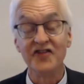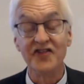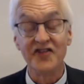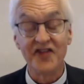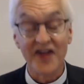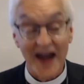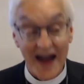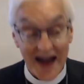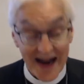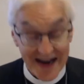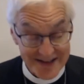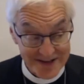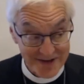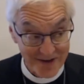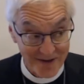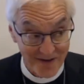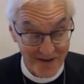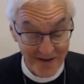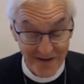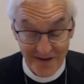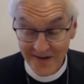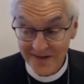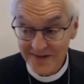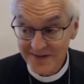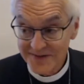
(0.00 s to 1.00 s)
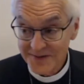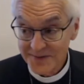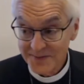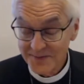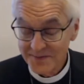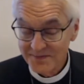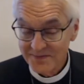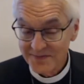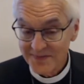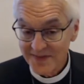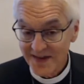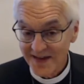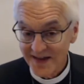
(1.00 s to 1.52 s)
Daniel,
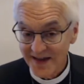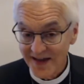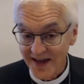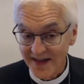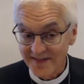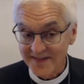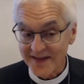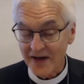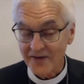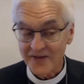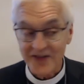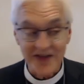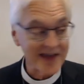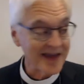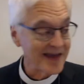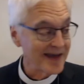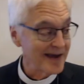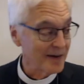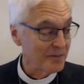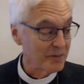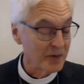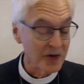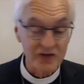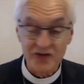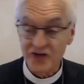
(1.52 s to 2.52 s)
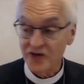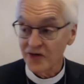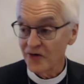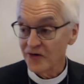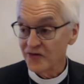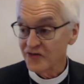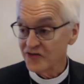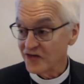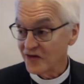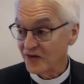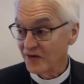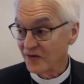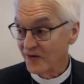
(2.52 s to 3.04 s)
and now the camera
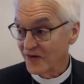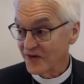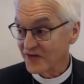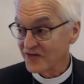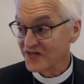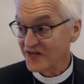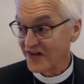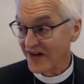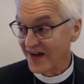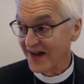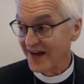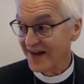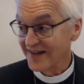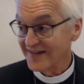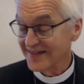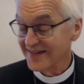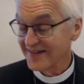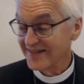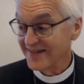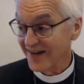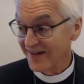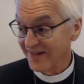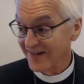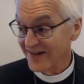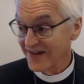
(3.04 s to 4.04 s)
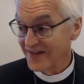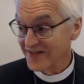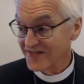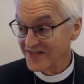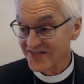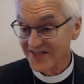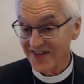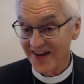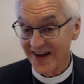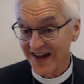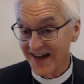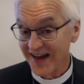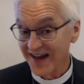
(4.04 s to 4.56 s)
turns and looks at
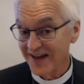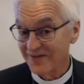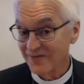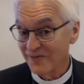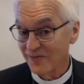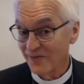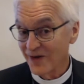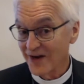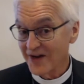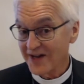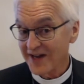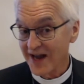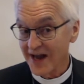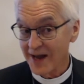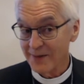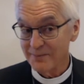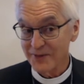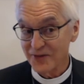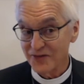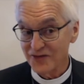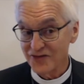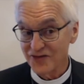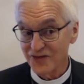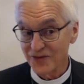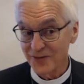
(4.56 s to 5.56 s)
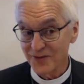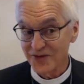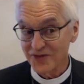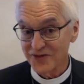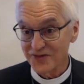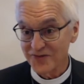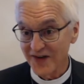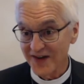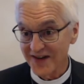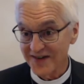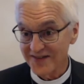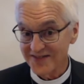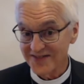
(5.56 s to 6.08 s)
Darius, and what happens to his
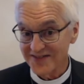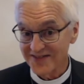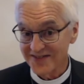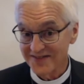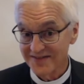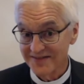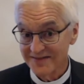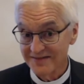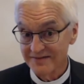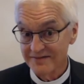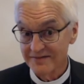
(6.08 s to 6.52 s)
face?